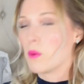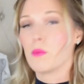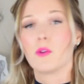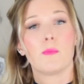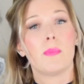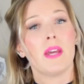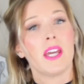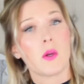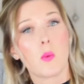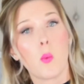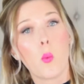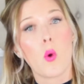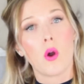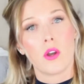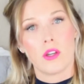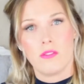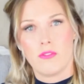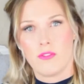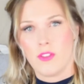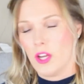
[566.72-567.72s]
I would pick
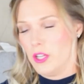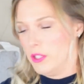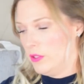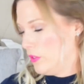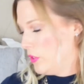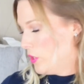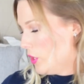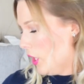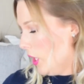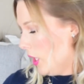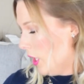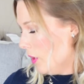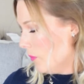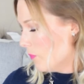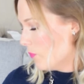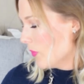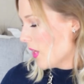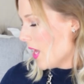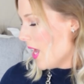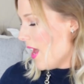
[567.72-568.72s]
one of those 2,
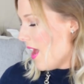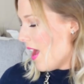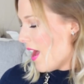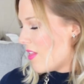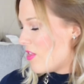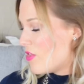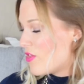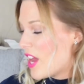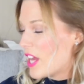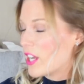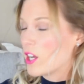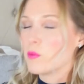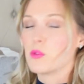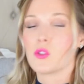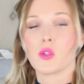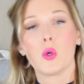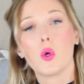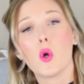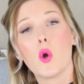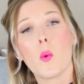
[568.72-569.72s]
and then I
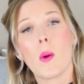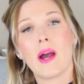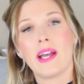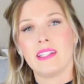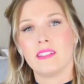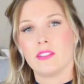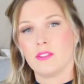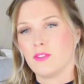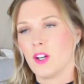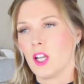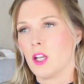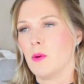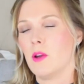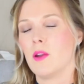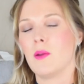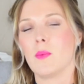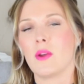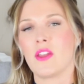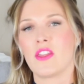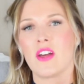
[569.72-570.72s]
would always follow
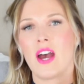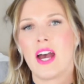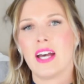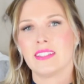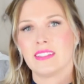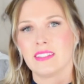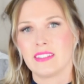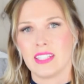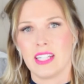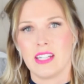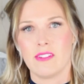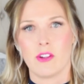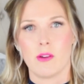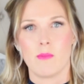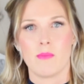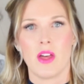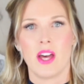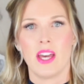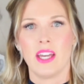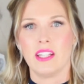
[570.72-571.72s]
it with a
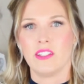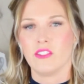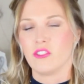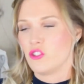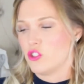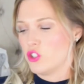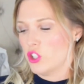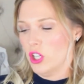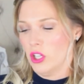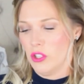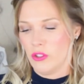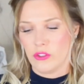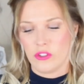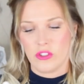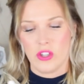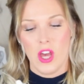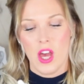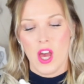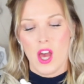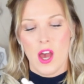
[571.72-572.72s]
serum that is
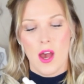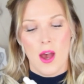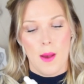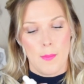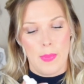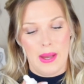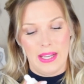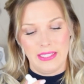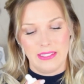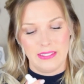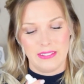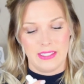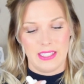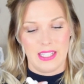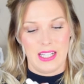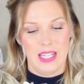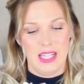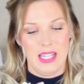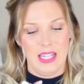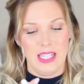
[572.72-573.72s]
just
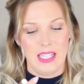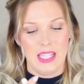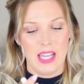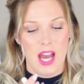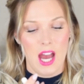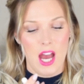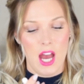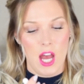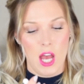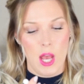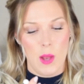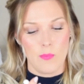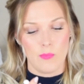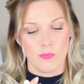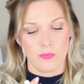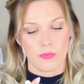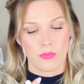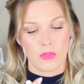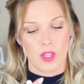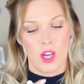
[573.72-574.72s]
basically
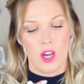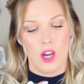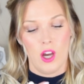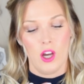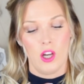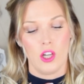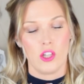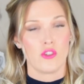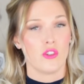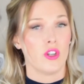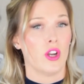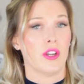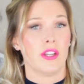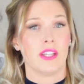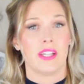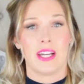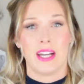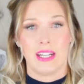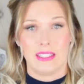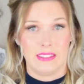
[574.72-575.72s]

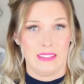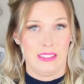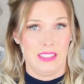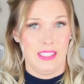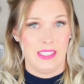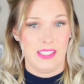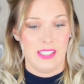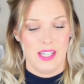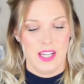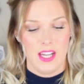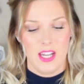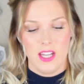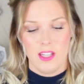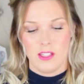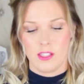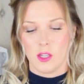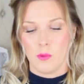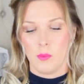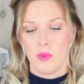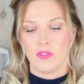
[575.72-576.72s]
hyaluronic acid.
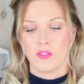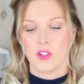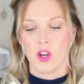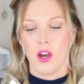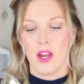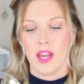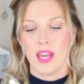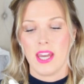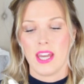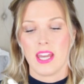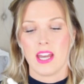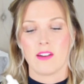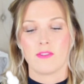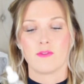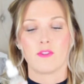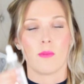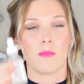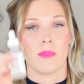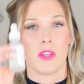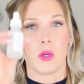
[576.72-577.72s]
So we've got here
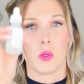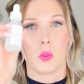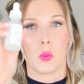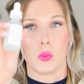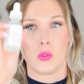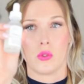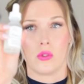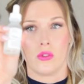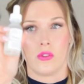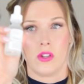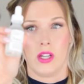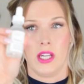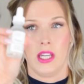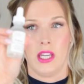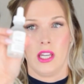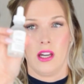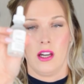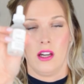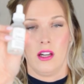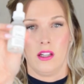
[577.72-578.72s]
from The
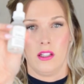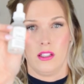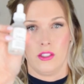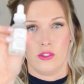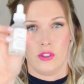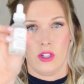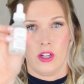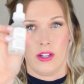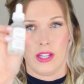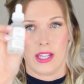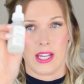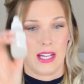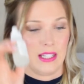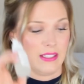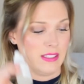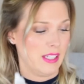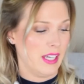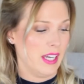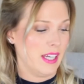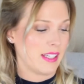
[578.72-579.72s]
Ordinary a hyaluronic
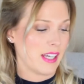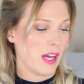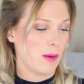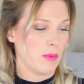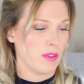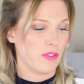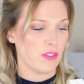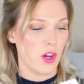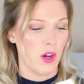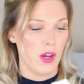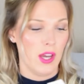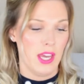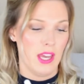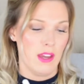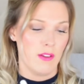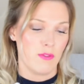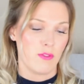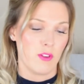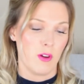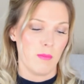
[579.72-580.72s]
acid, and we've got
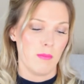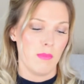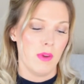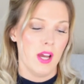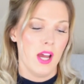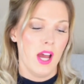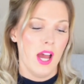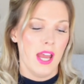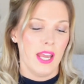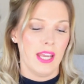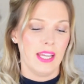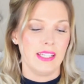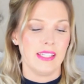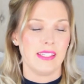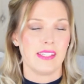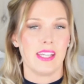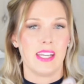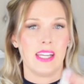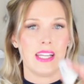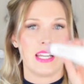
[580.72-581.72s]
here from
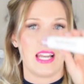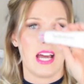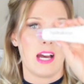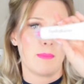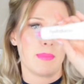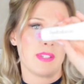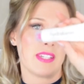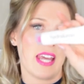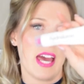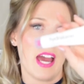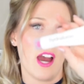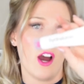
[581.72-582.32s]
Indeed Labs their